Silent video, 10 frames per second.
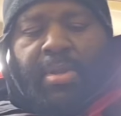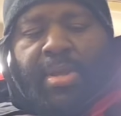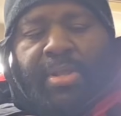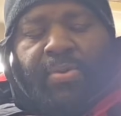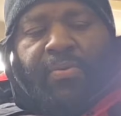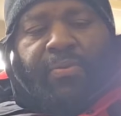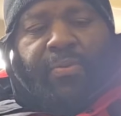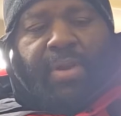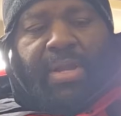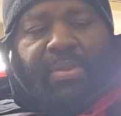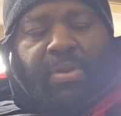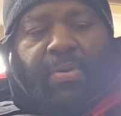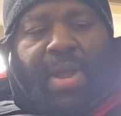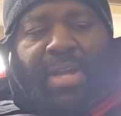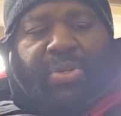I
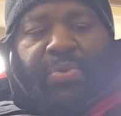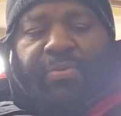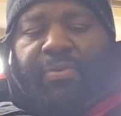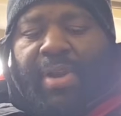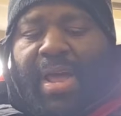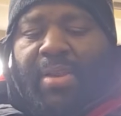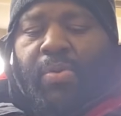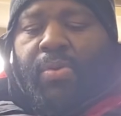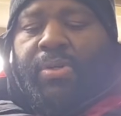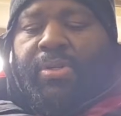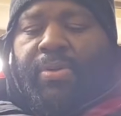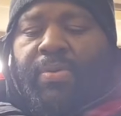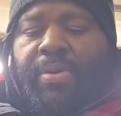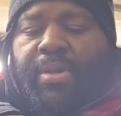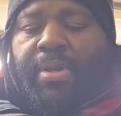throw actual fly lures
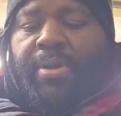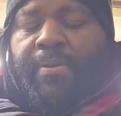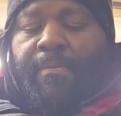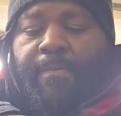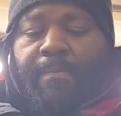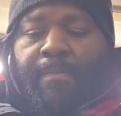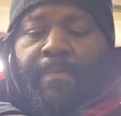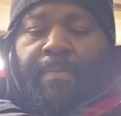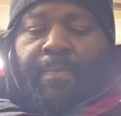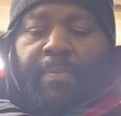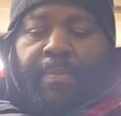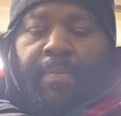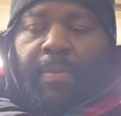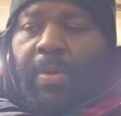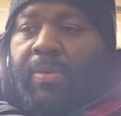on here
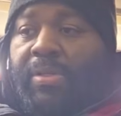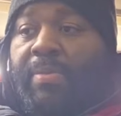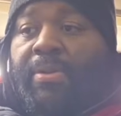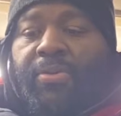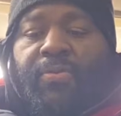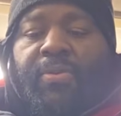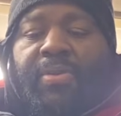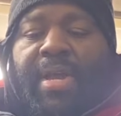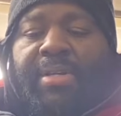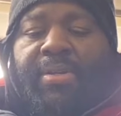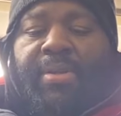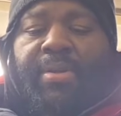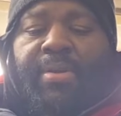on some of these reels actually.